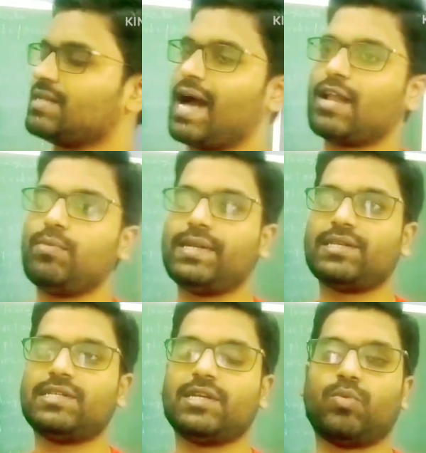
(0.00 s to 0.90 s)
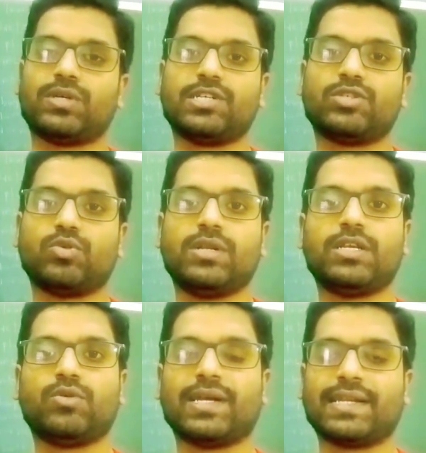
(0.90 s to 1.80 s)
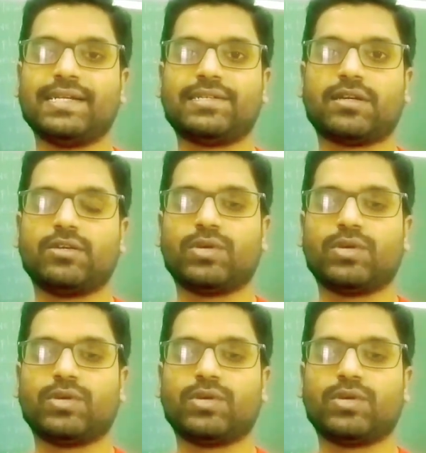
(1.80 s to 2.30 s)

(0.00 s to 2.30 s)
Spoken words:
that aromaticity questions only, you can see